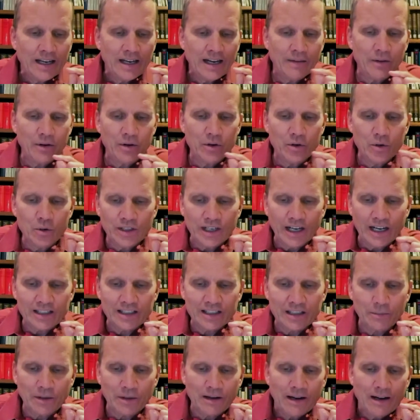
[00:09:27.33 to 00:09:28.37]
In the New
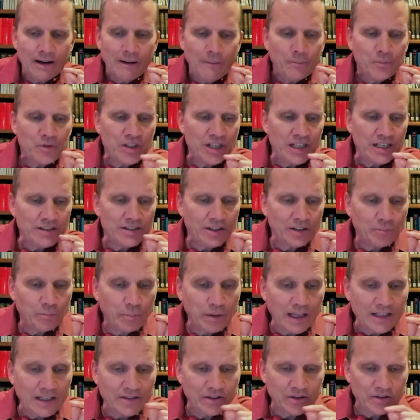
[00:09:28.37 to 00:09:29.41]
Testament, Jesus
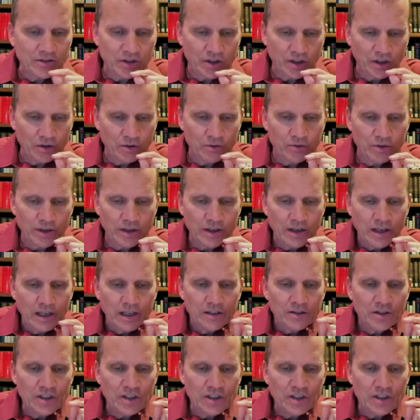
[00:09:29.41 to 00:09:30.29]
blesses children.